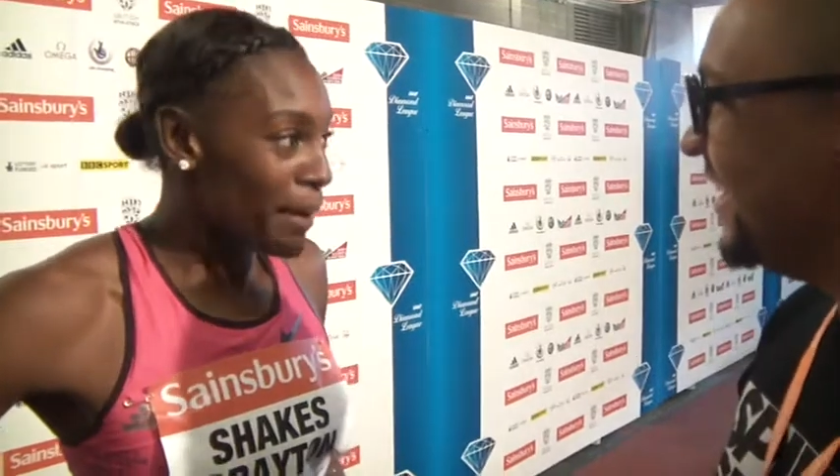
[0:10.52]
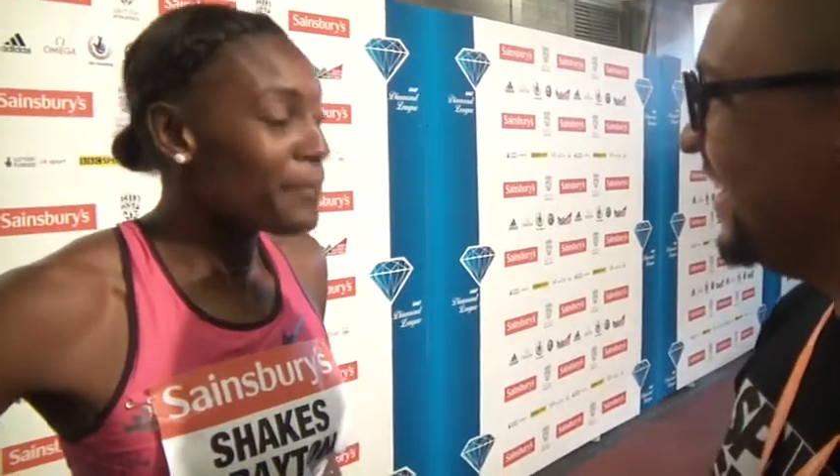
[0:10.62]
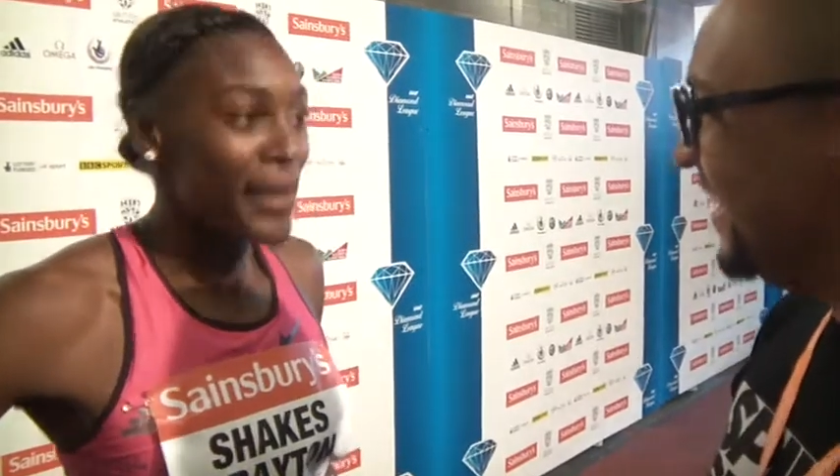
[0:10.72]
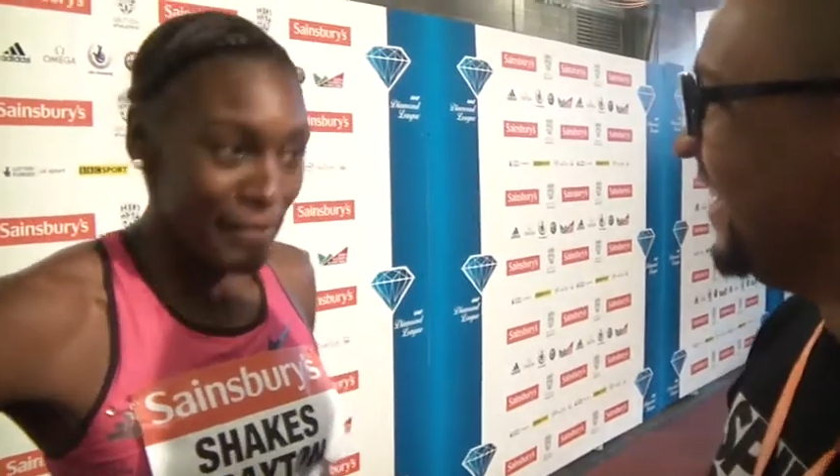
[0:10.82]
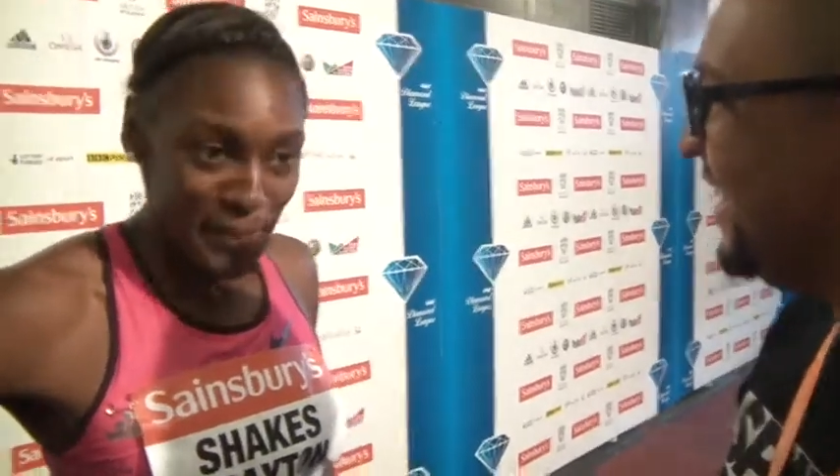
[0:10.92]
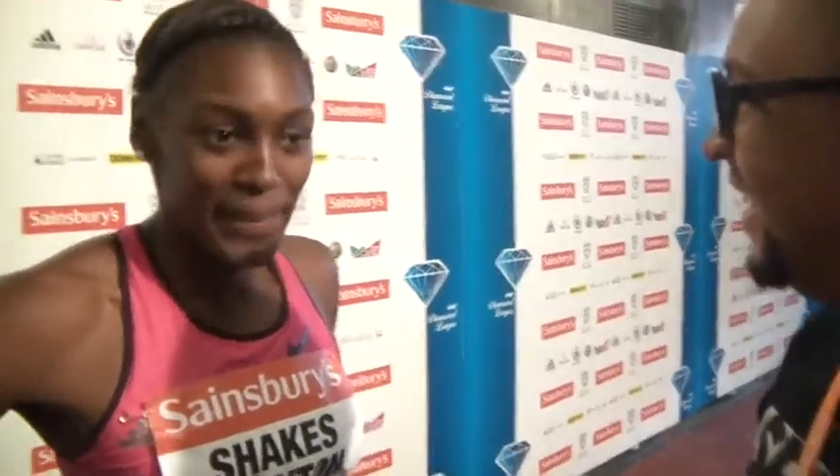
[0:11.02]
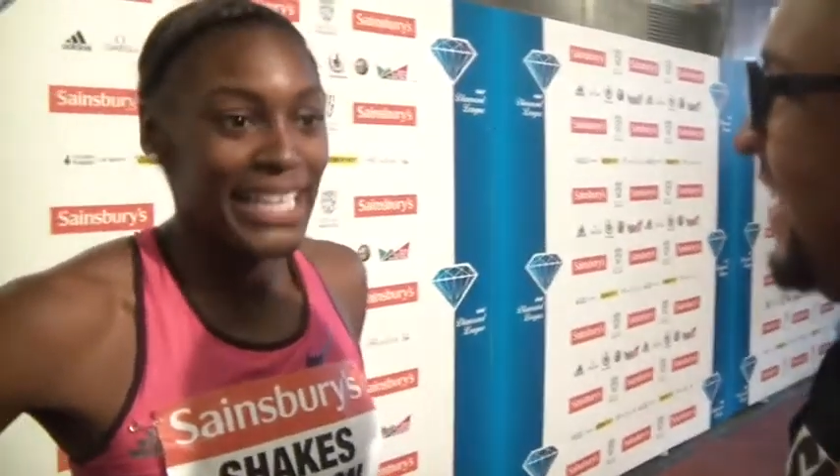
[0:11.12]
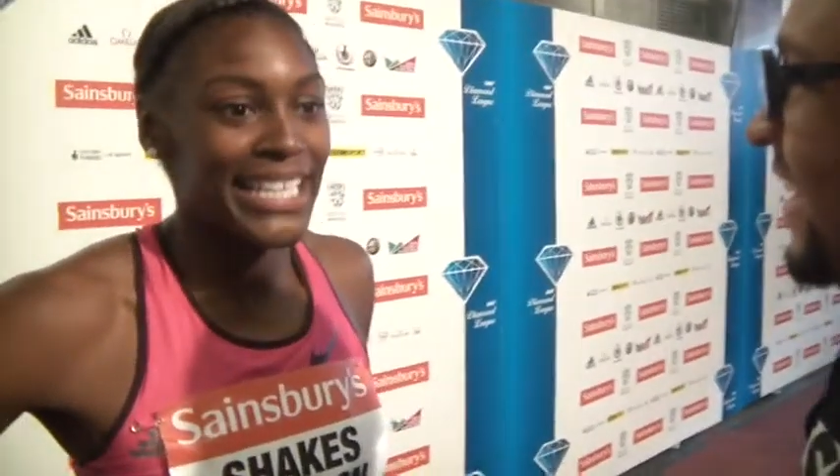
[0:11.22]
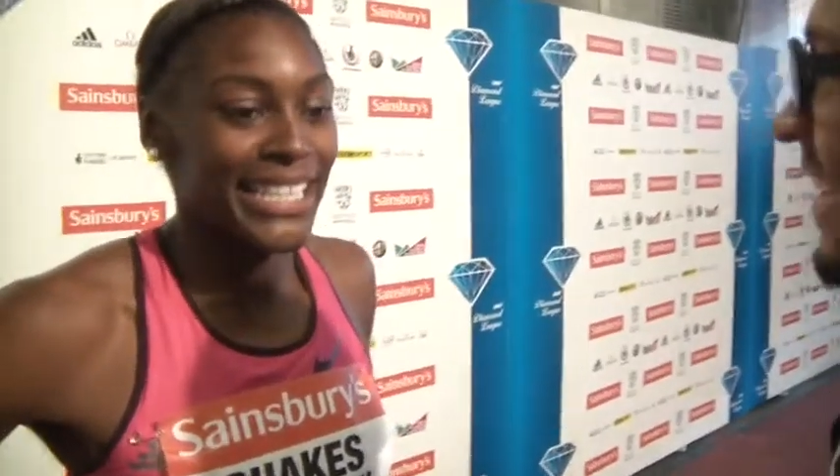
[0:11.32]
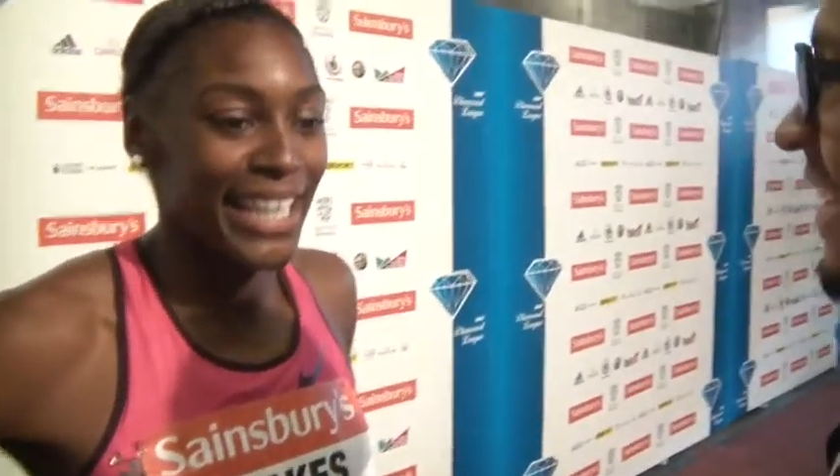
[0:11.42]
I'm very
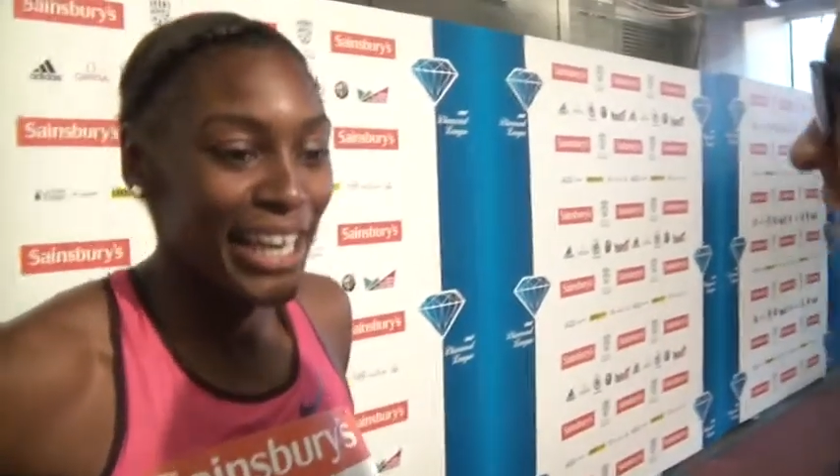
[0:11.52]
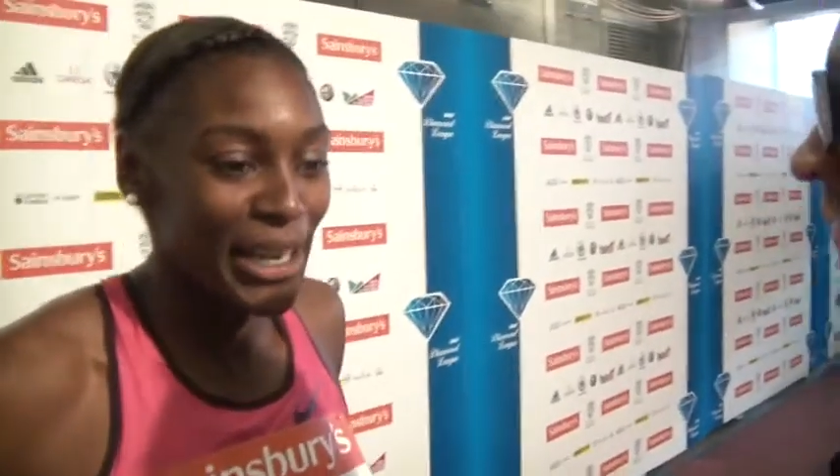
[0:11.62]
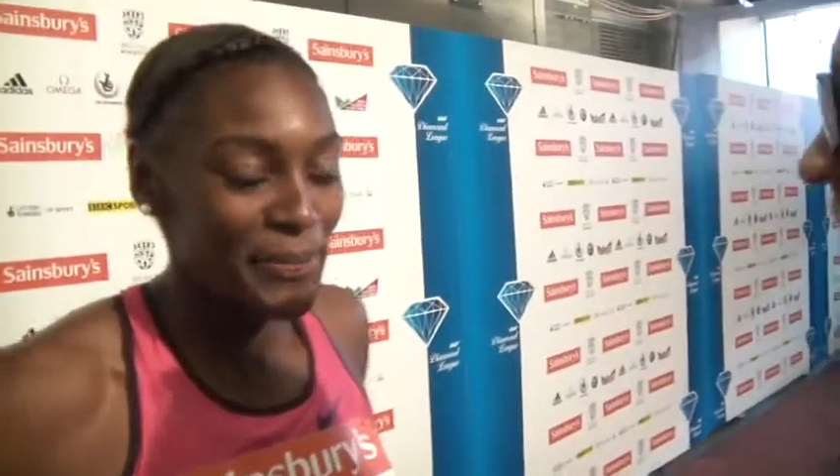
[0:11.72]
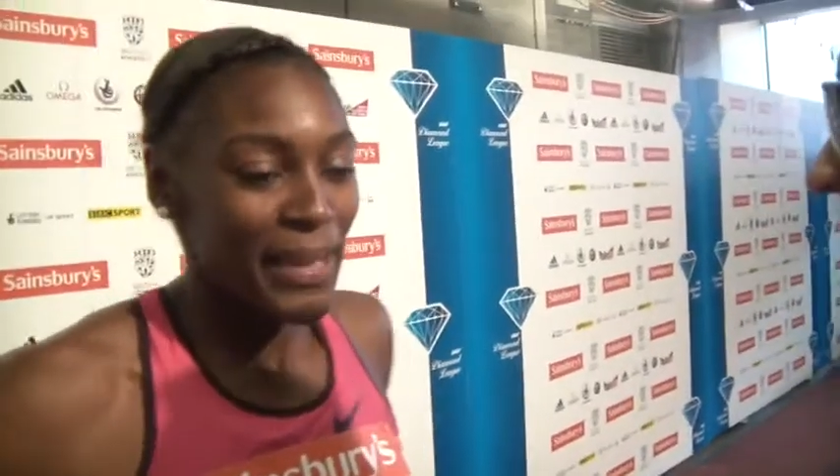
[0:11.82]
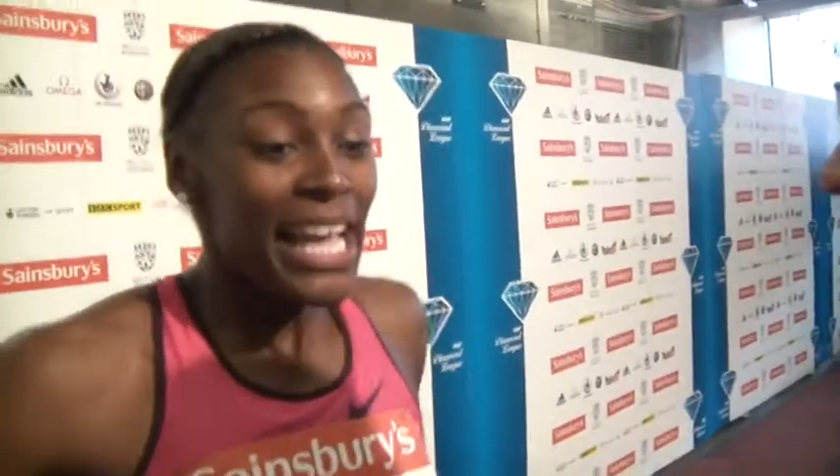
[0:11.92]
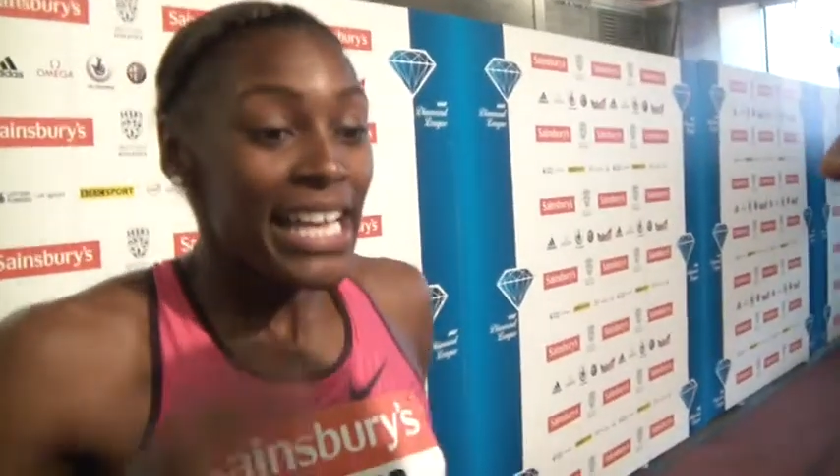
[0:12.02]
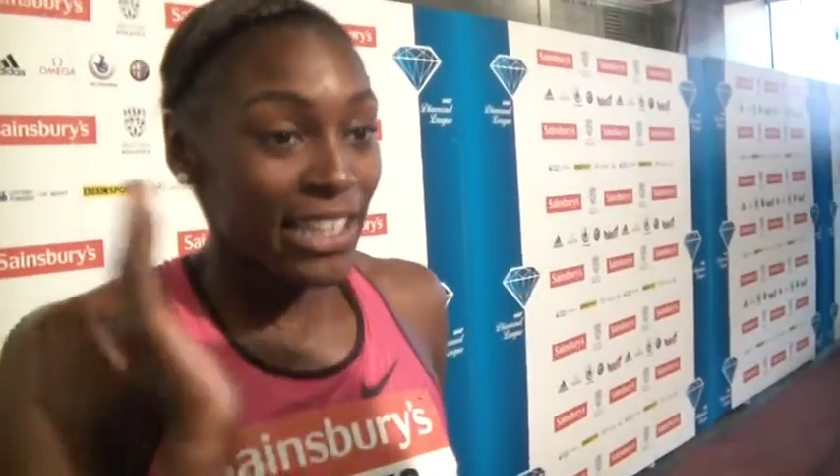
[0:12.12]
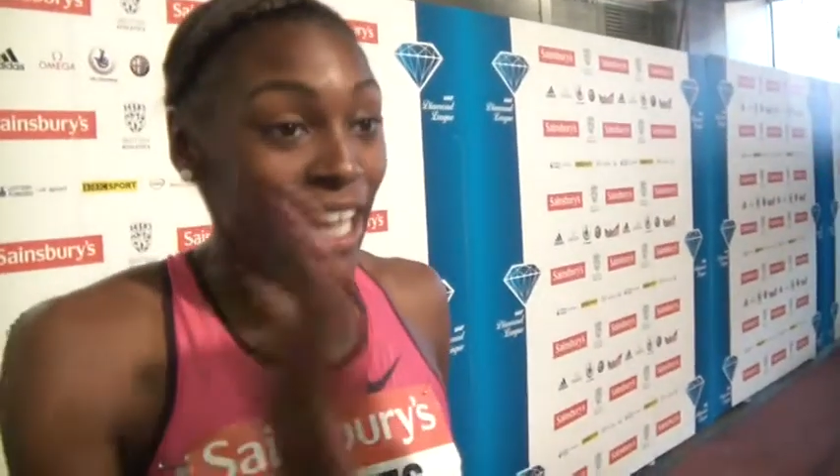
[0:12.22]
pleased. It's